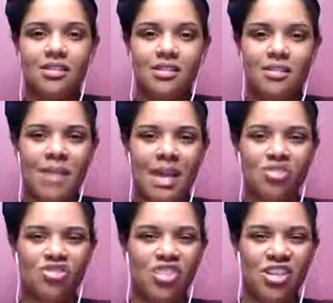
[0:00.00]
some
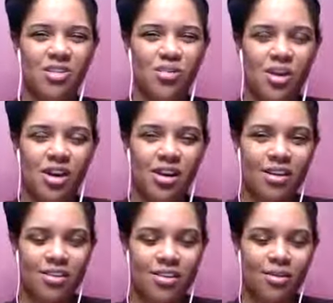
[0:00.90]
energy work
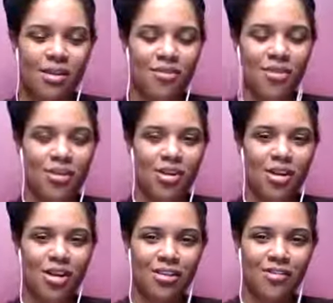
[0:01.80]
or whatever you want to
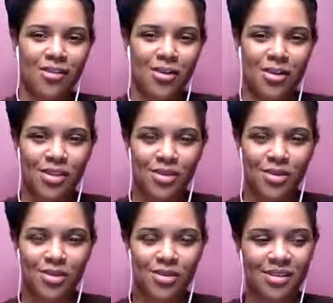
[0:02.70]
call it, flowing it
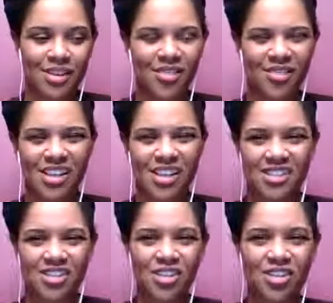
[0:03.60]
through. I don't really like
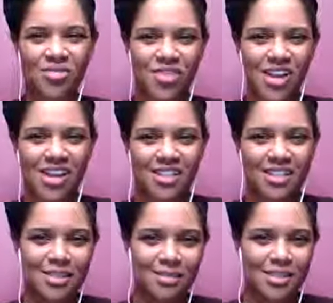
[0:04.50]
to call it
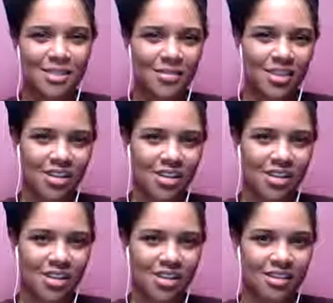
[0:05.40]
Reiki
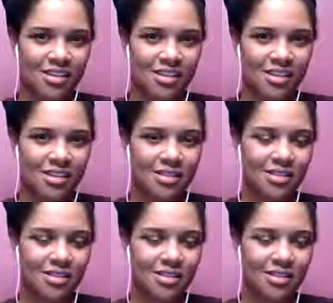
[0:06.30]
specifically because